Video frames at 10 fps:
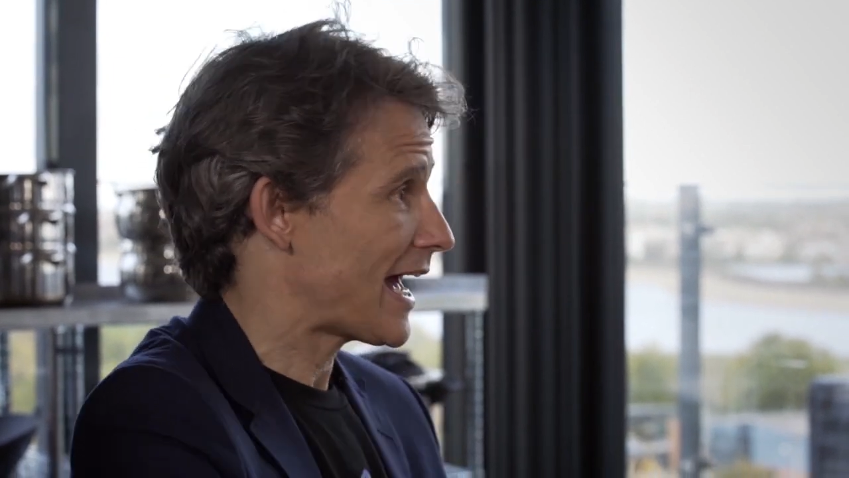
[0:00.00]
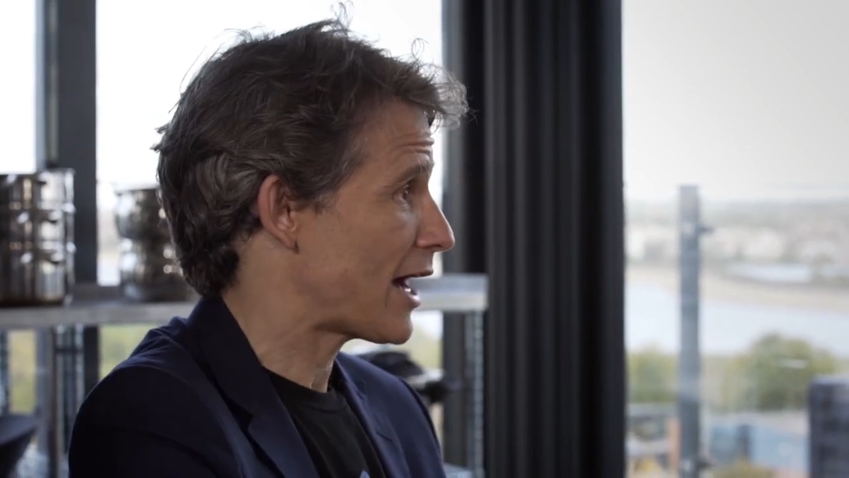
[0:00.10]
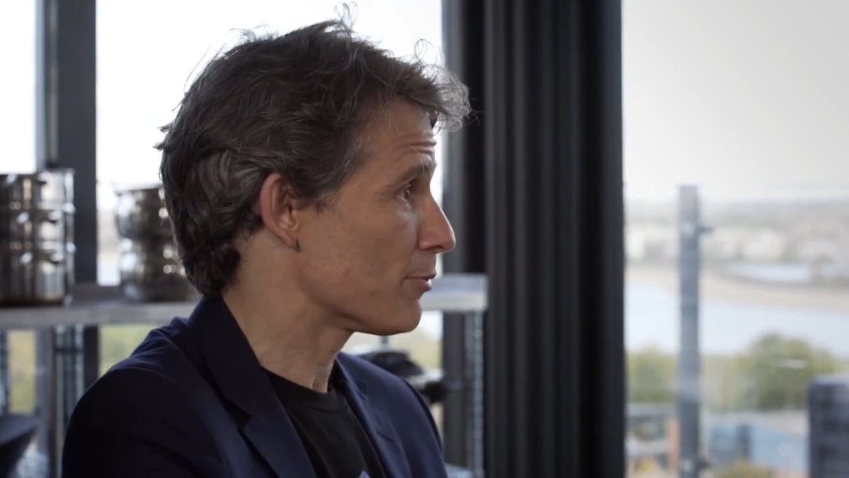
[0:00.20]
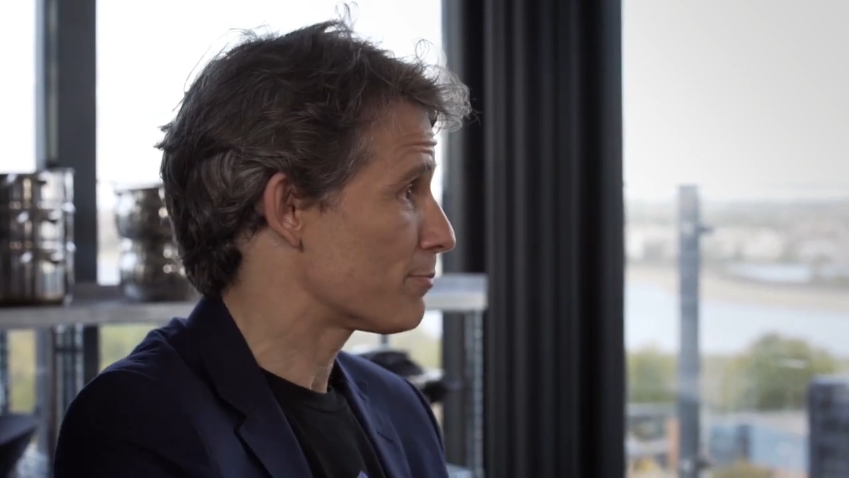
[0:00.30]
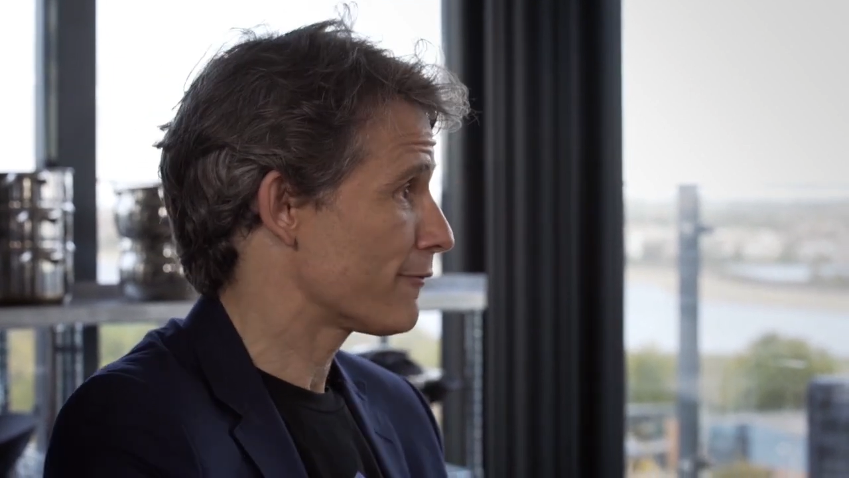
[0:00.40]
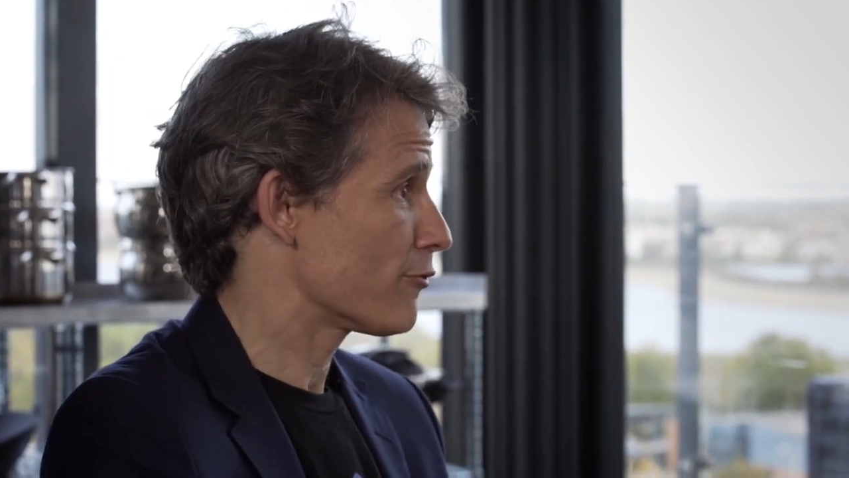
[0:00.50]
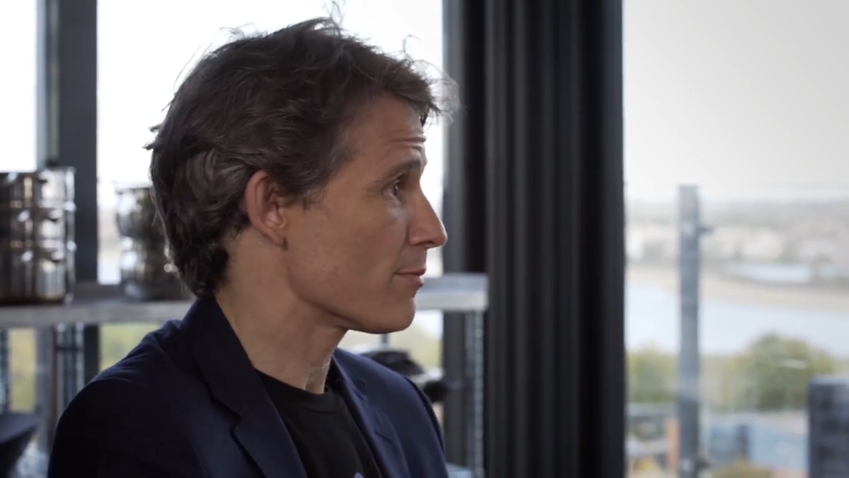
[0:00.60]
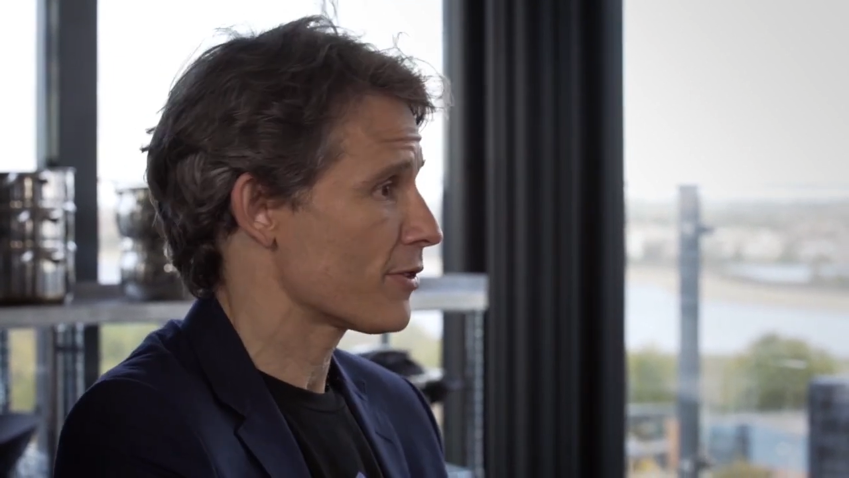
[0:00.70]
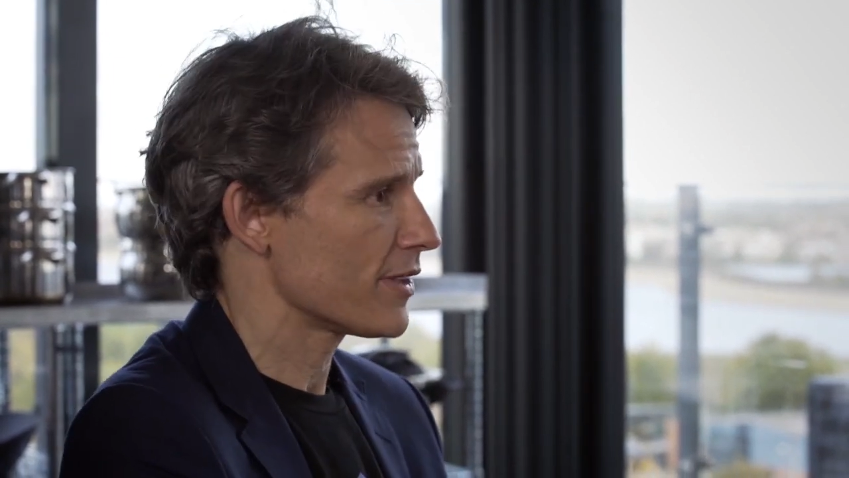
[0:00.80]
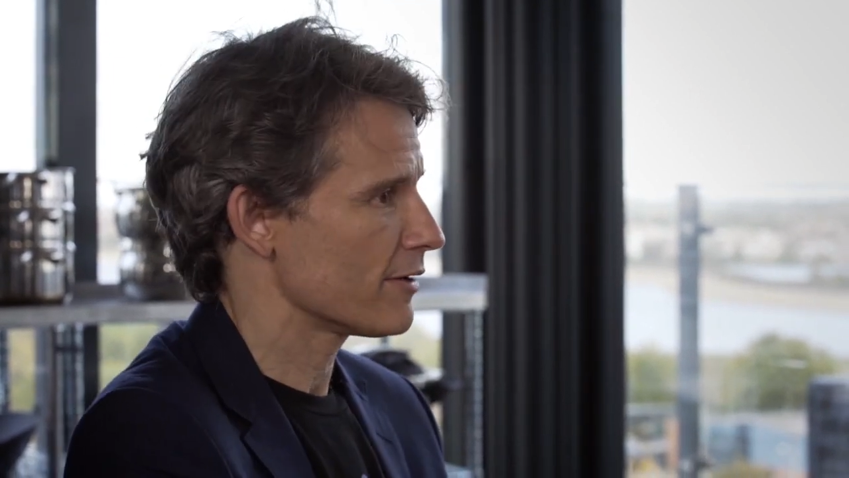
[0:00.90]

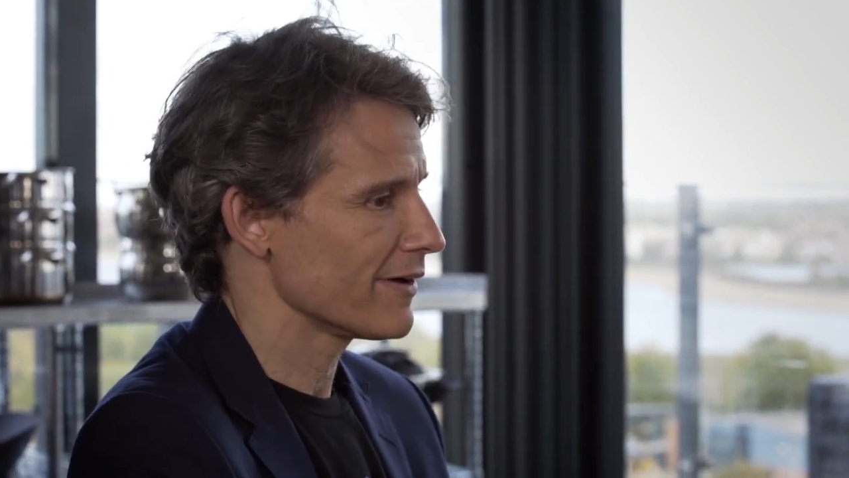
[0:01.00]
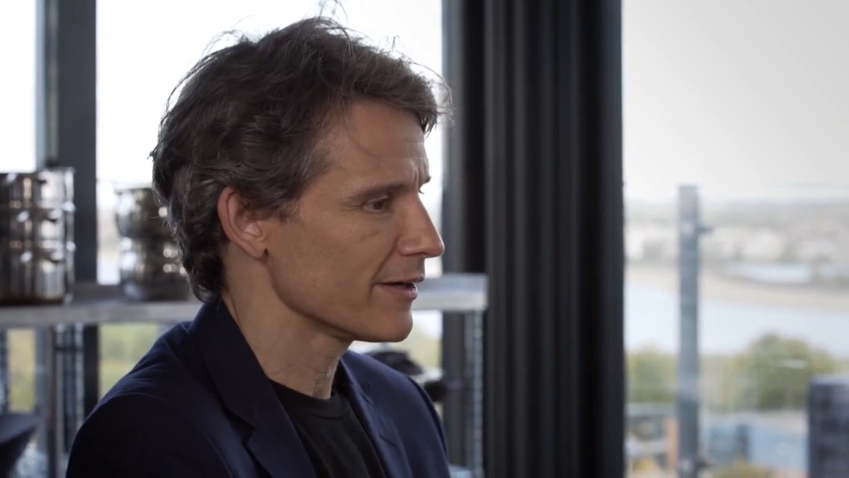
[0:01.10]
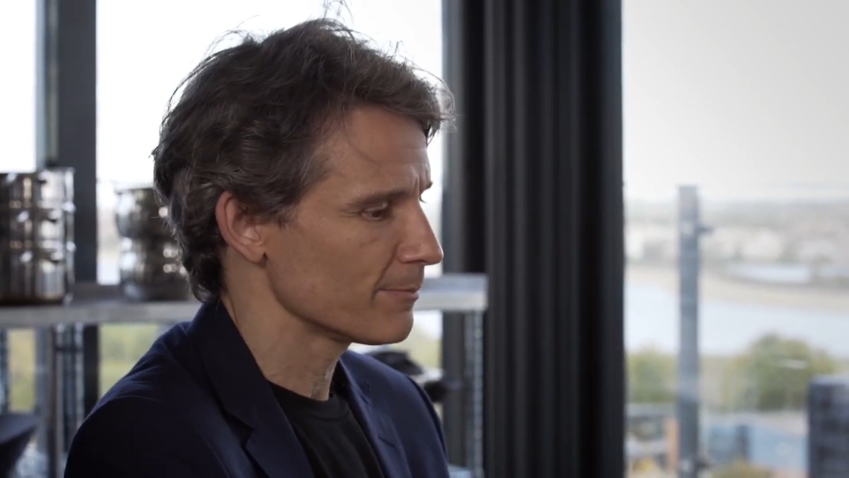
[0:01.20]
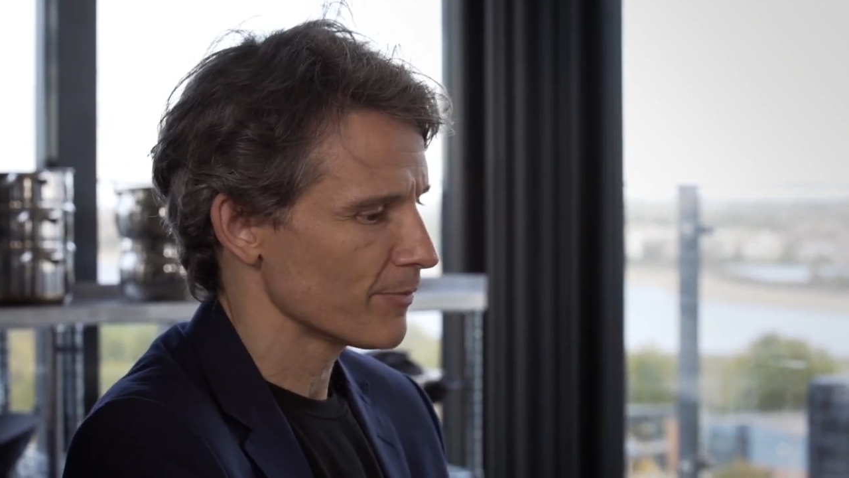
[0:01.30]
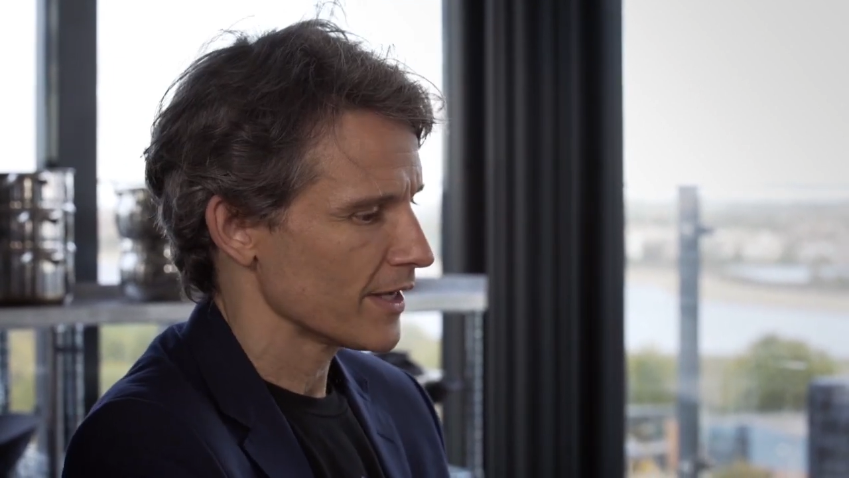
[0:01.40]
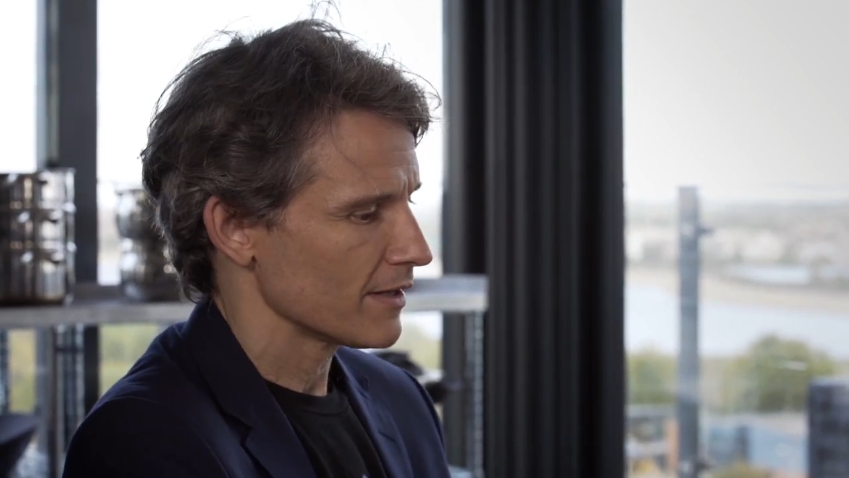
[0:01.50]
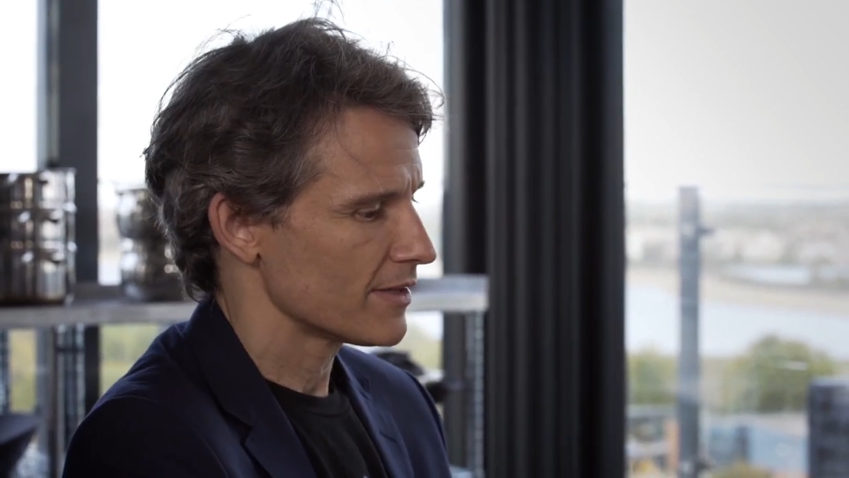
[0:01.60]
outperform Ethereum.